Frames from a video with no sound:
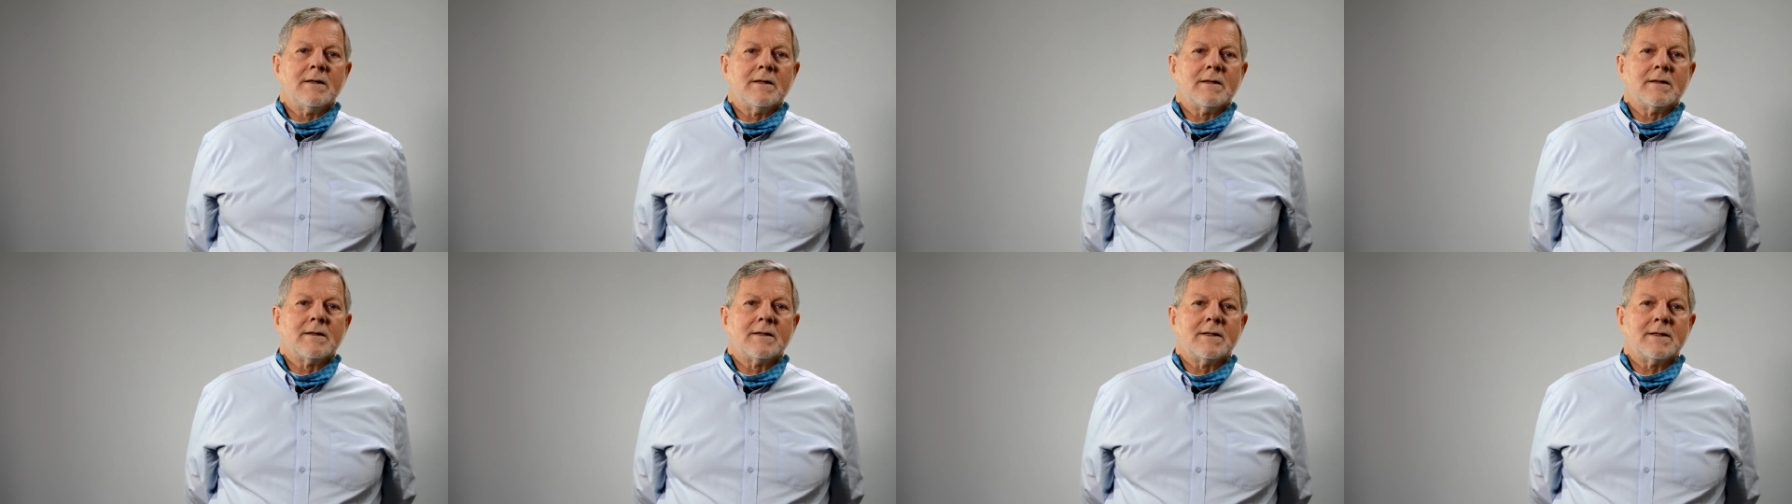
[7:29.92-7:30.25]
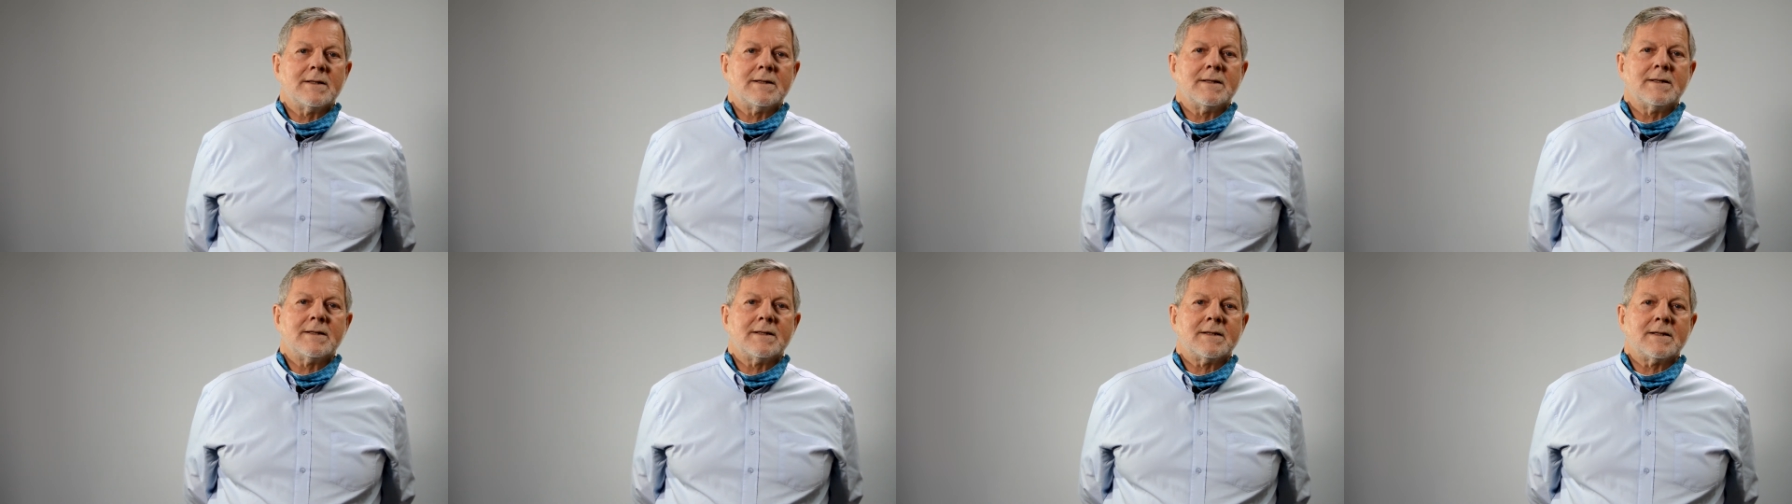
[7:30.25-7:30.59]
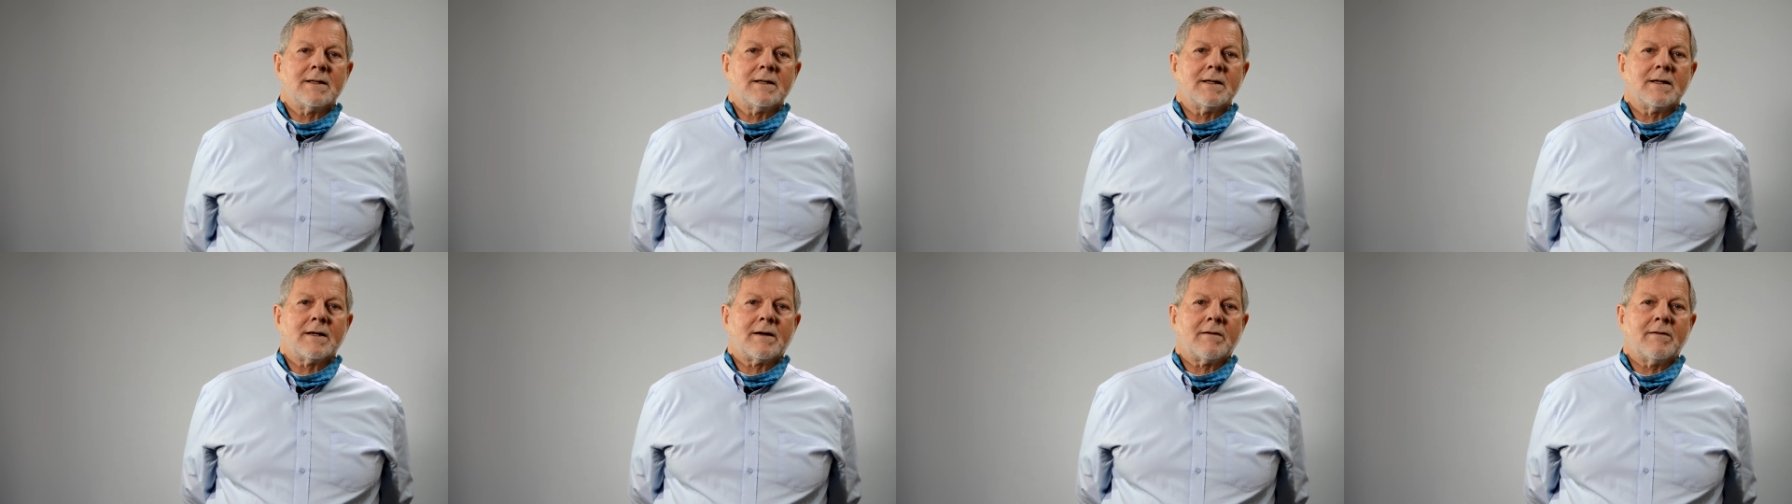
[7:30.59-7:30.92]
this is
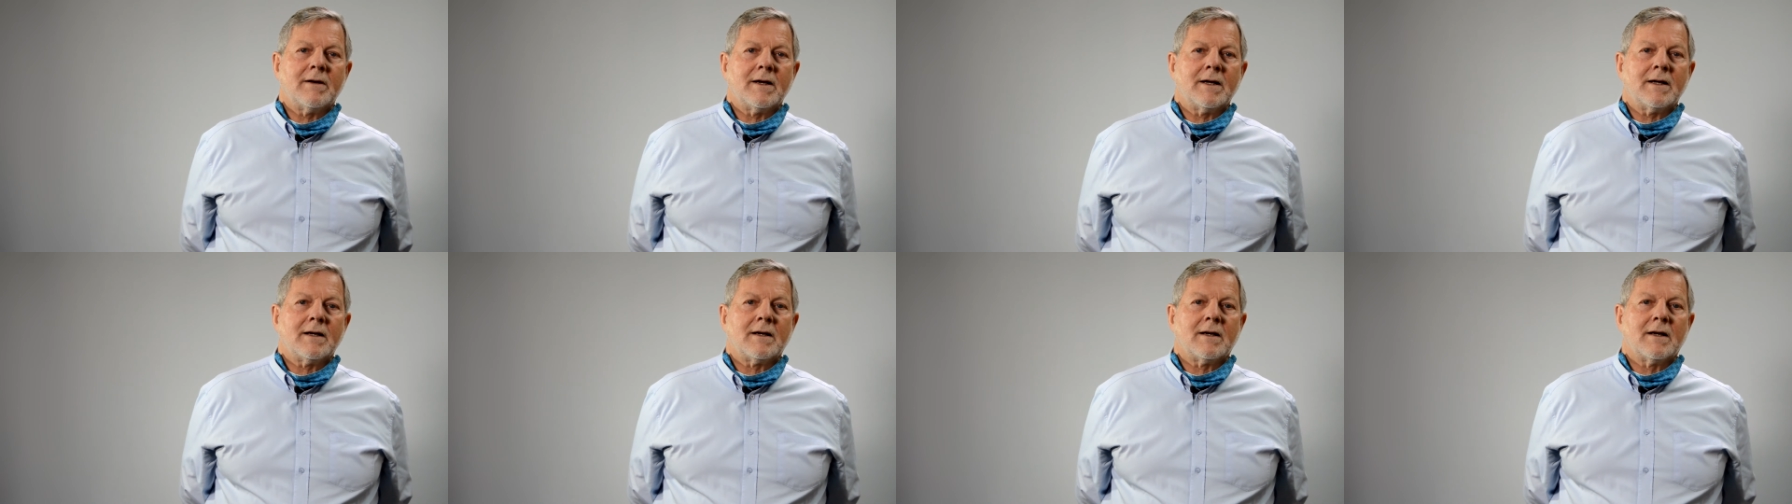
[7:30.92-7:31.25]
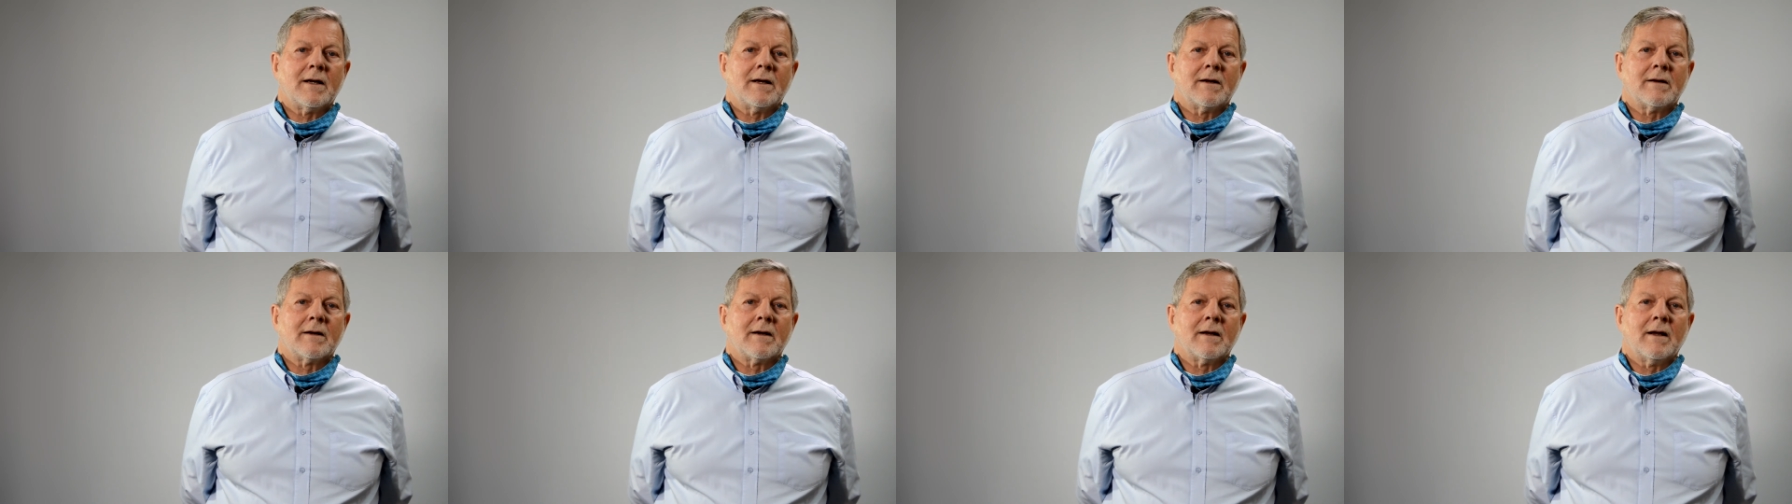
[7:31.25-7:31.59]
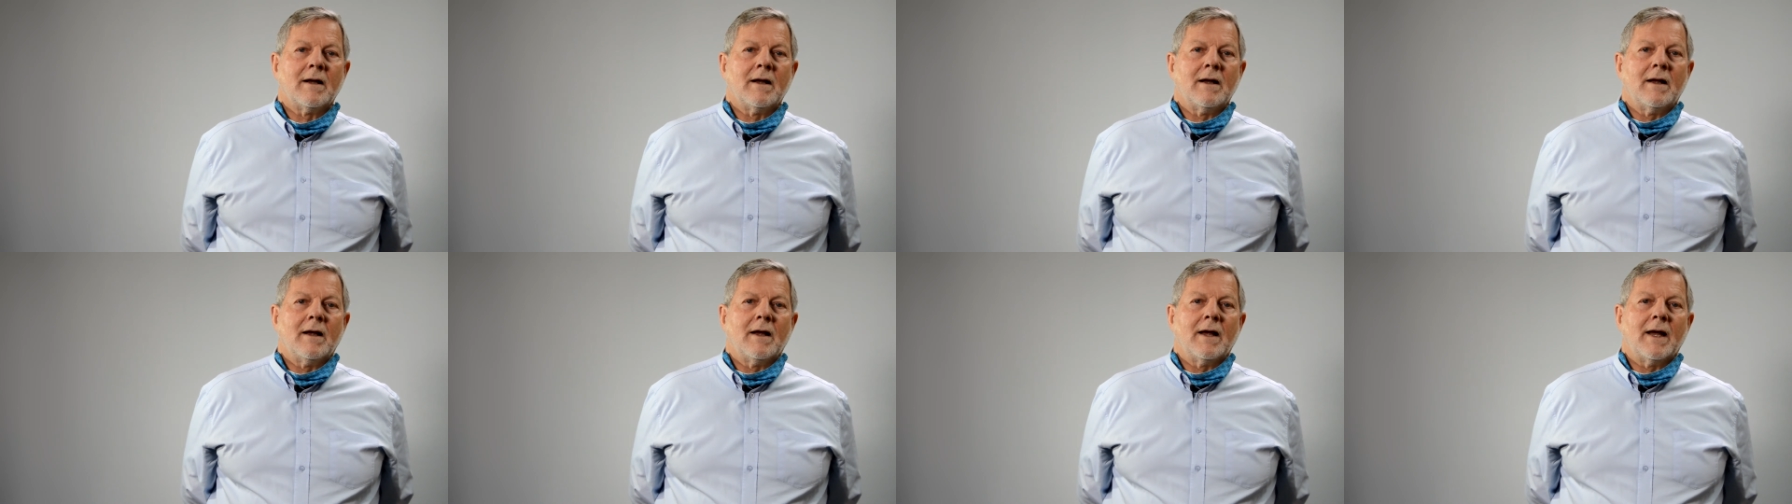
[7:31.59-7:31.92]
still a credit loan
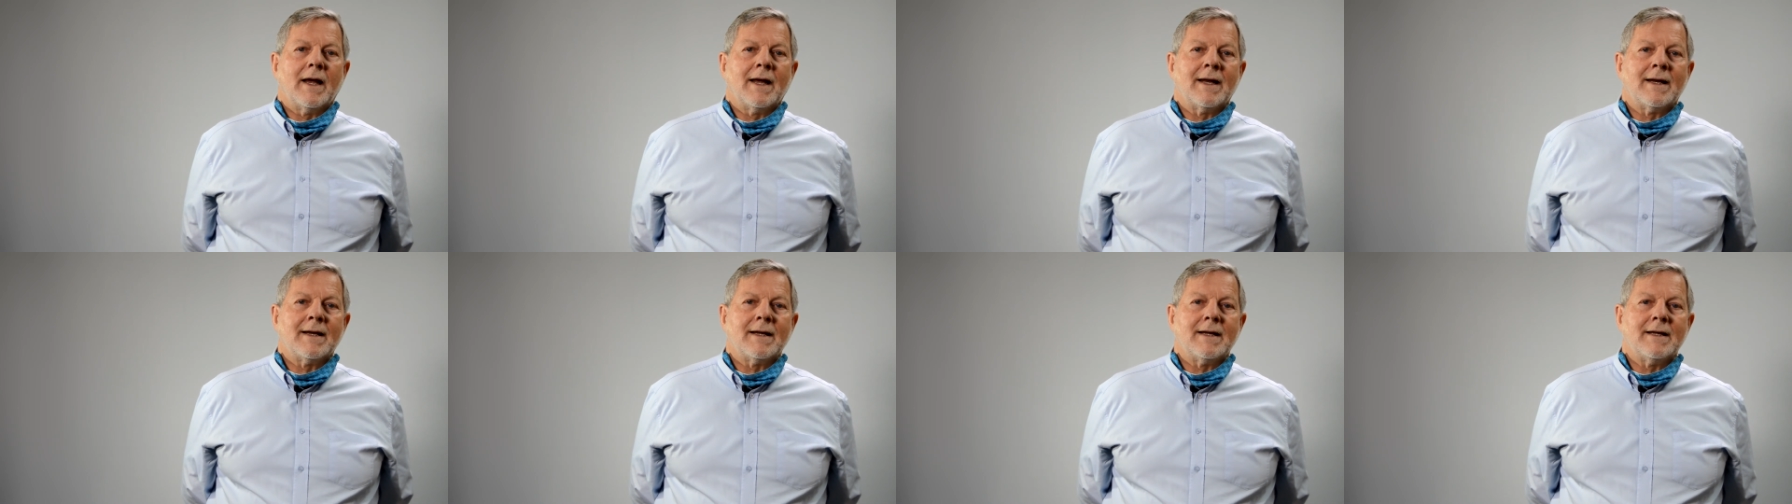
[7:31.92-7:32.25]
and